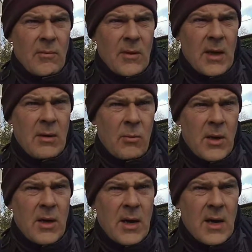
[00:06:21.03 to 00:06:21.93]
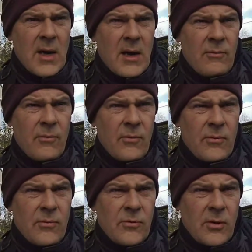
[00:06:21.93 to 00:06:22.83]
anyway, I have
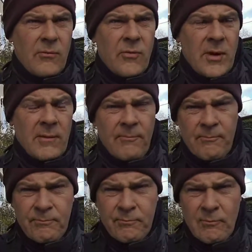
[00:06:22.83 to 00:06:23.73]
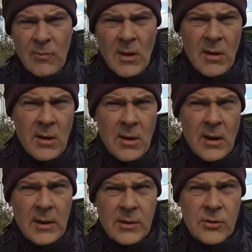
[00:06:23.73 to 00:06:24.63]
something,
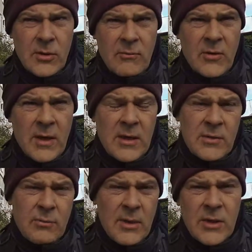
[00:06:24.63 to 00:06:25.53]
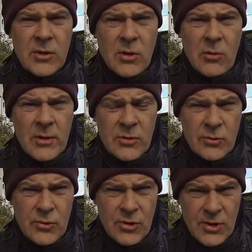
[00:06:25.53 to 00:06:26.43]
and the something is, please go into
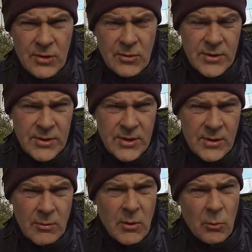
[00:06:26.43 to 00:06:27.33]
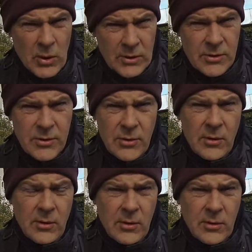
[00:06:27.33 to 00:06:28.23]

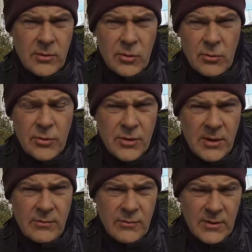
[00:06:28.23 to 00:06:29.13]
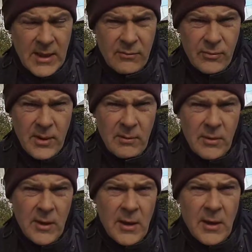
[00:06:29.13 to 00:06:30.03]
geoengineeringwatch.org. Do yourself that favor,
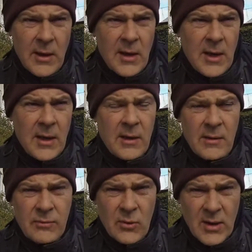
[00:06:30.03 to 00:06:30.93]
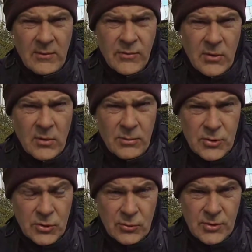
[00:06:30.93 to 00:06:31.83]
and if you have the
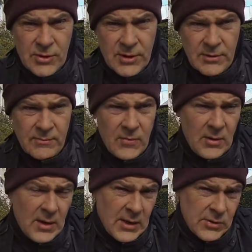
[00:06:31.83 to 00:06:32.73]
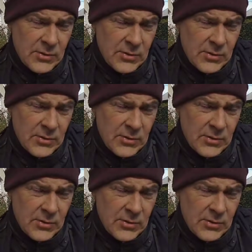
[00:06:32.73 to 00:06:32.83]
opportunity, I